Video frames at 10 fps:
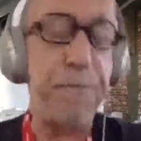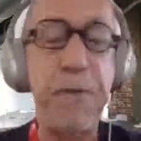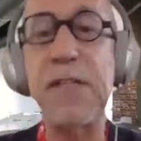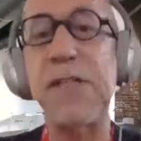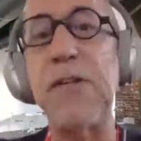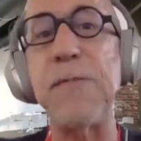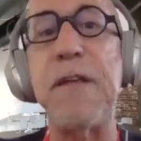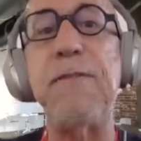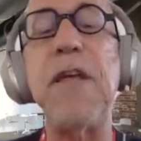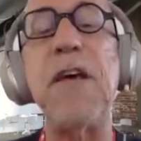excuse
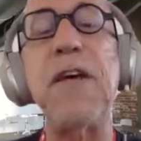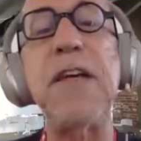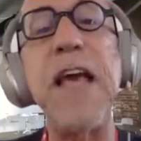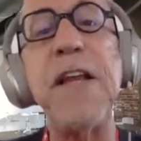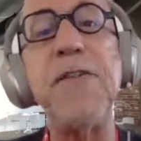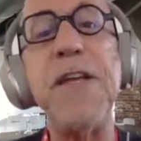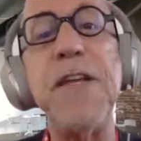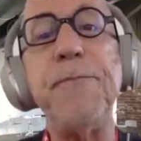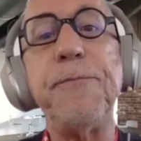me, Gallery.